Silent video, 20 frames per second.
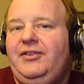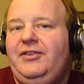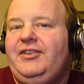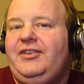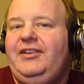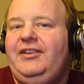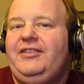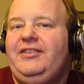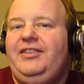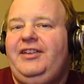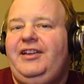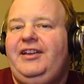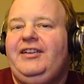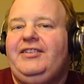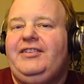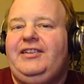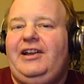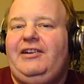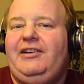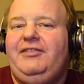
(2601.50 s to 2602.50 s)
kinds of
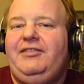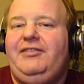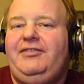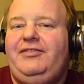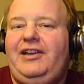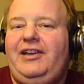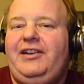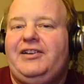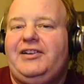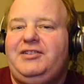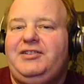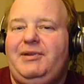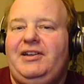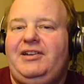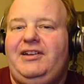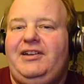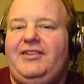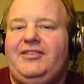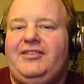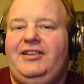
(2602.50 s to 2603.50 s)
things, and that'd actually be
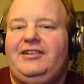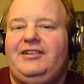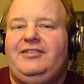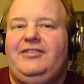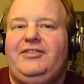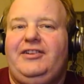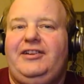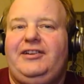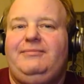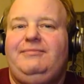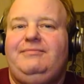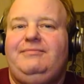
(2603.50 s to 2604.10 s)
a nice collector's item.